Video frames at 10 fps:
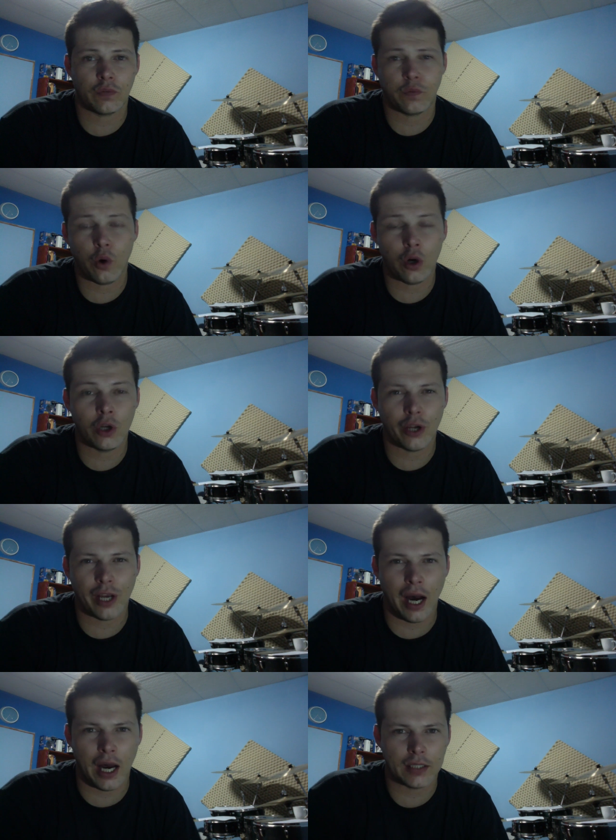for all you
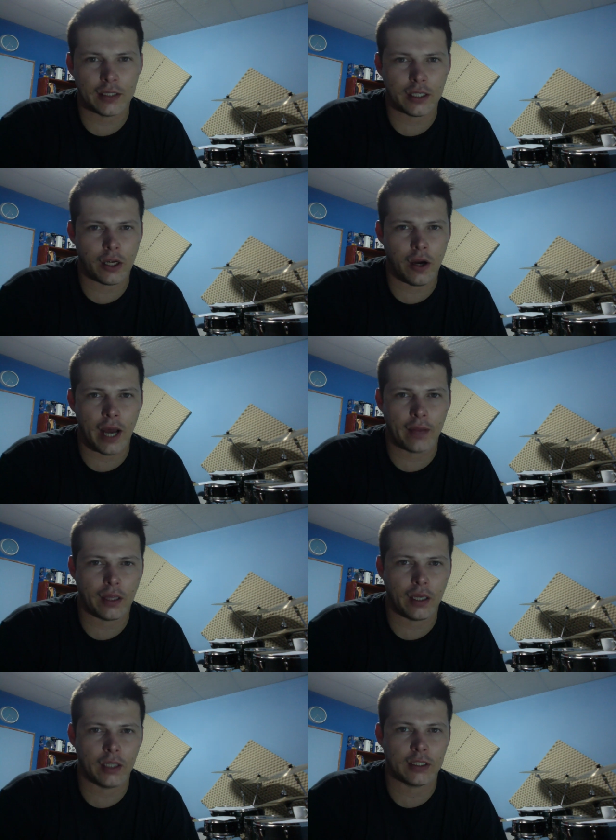guys that go out
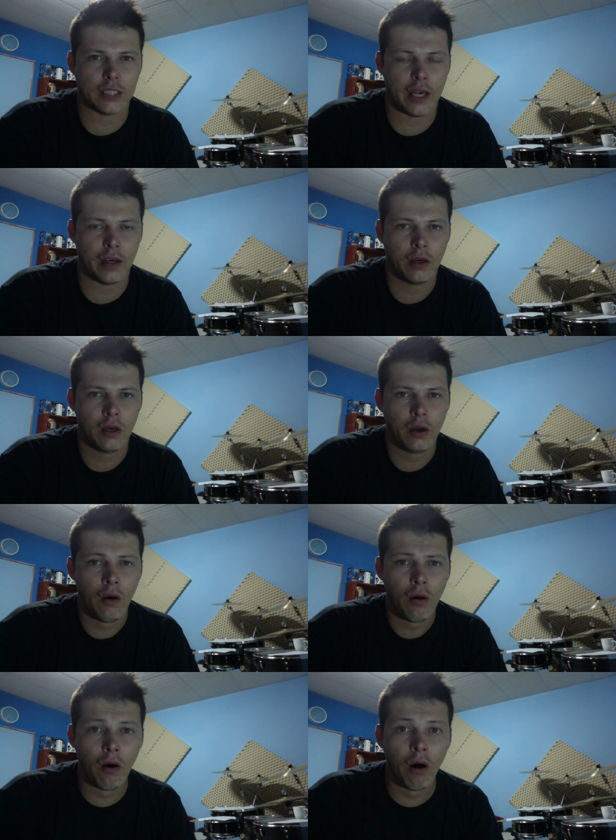there and say,
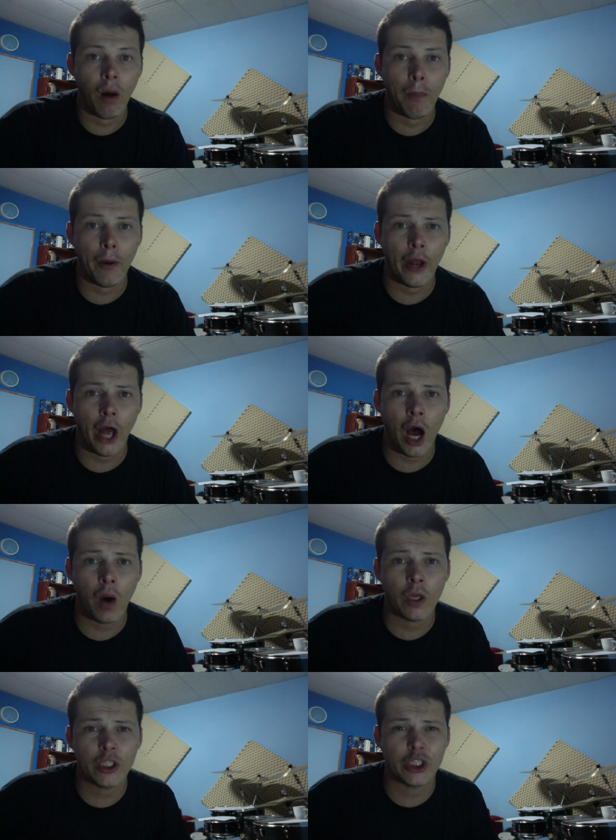Oh, but how
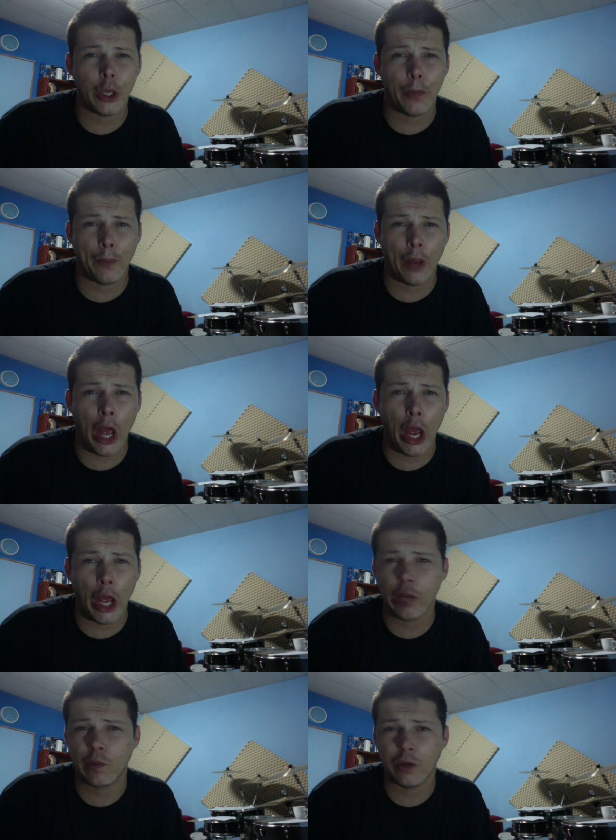would you
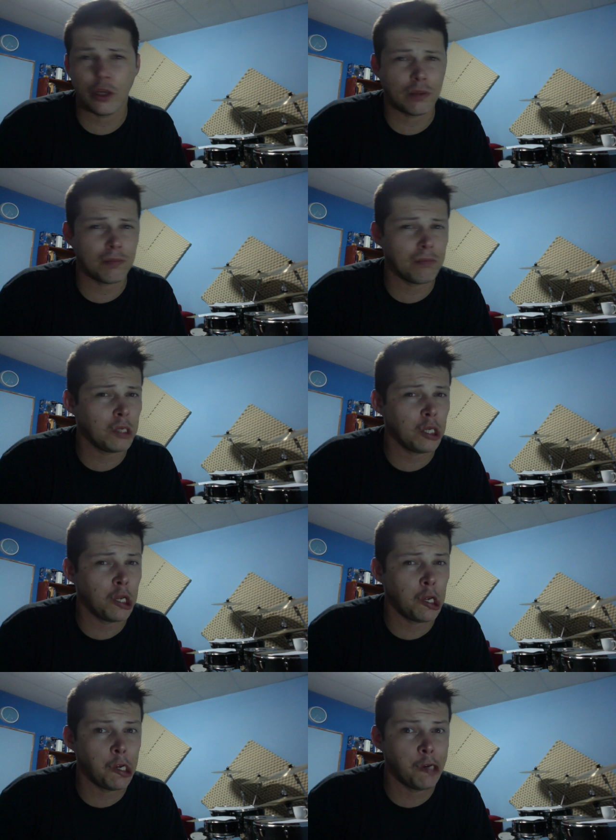play it with
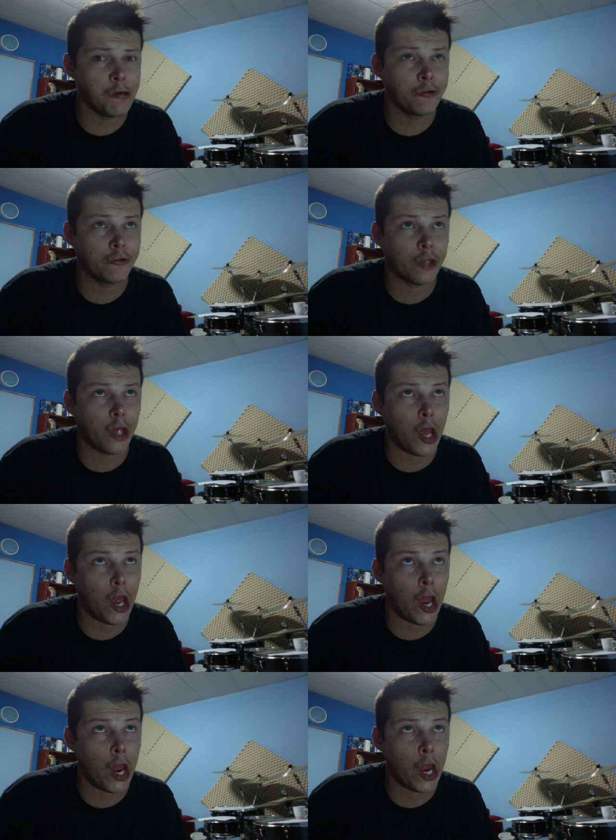
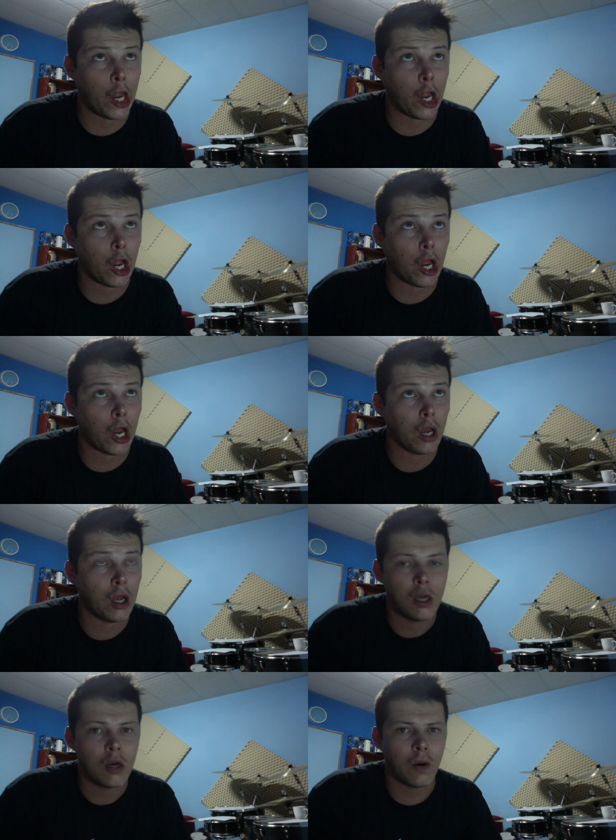music?
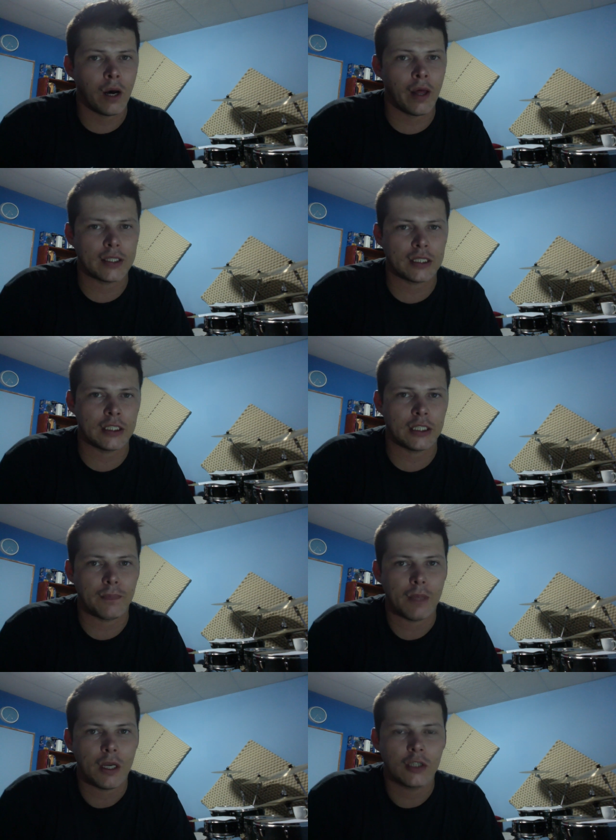Well, that's easy.
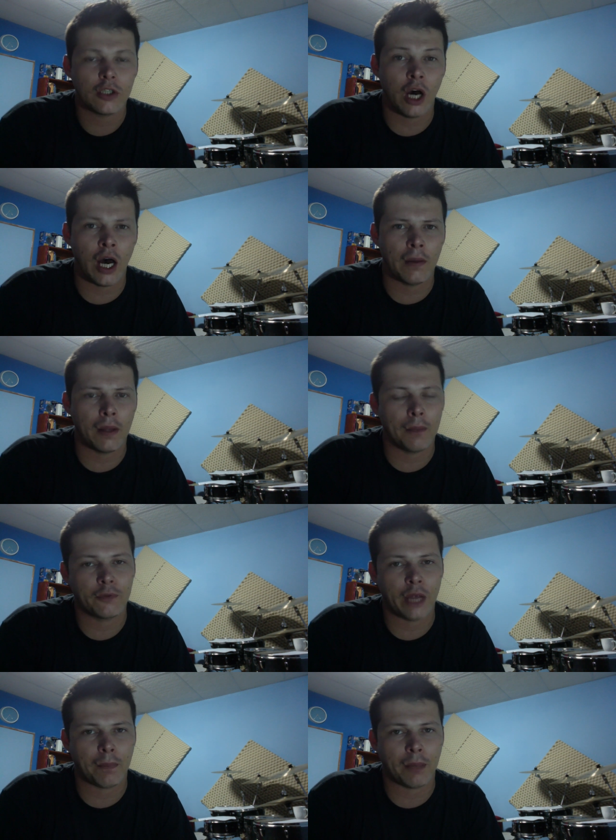So the
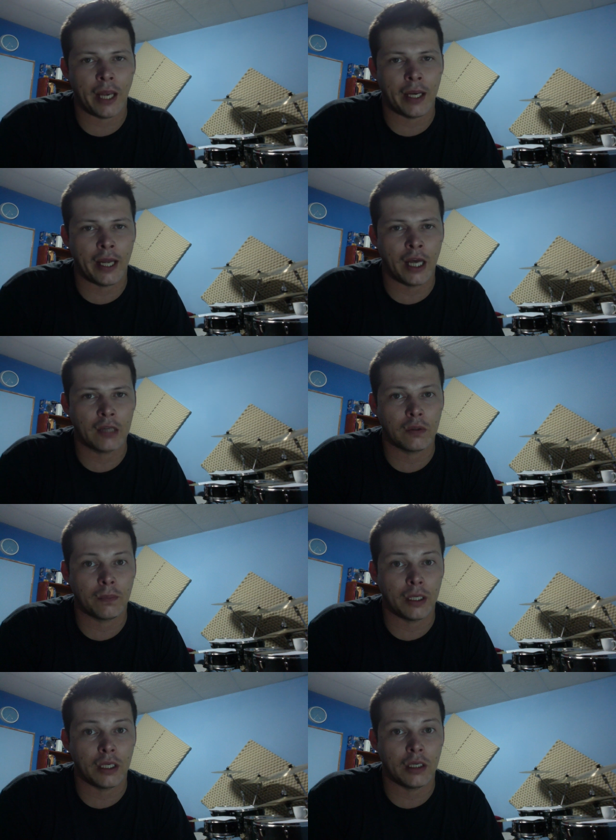track playing out will
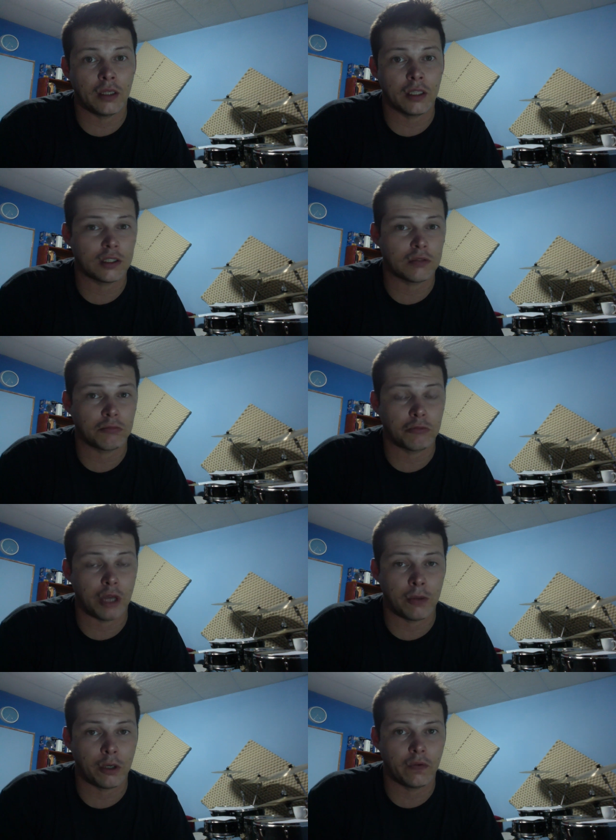be this
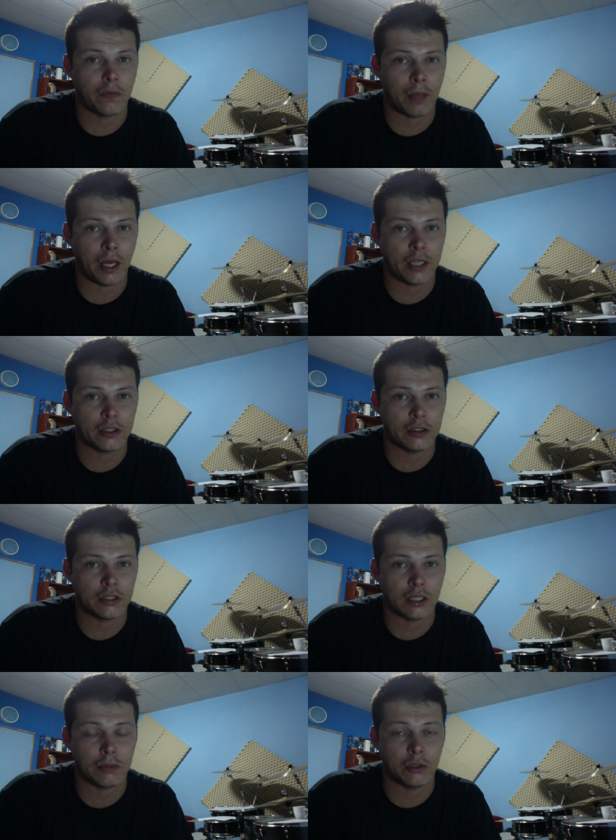drum groove applied to
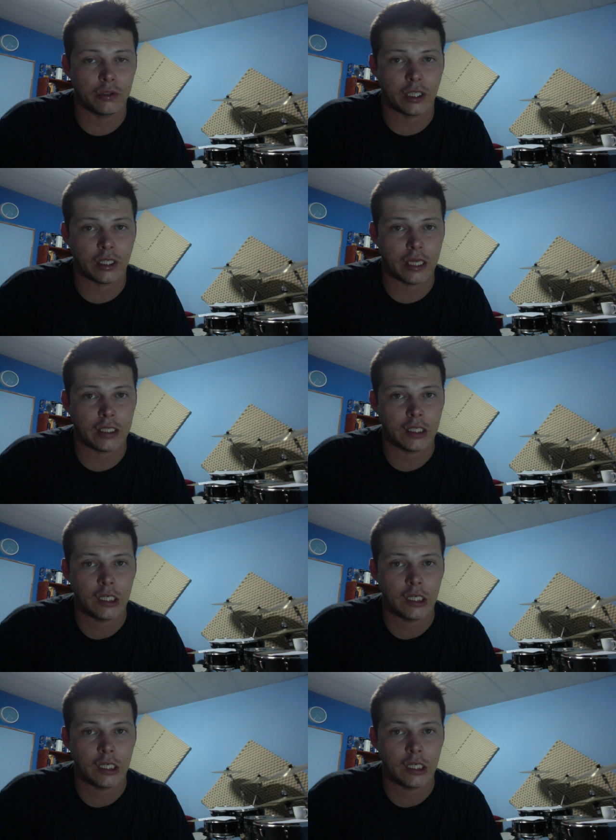some music that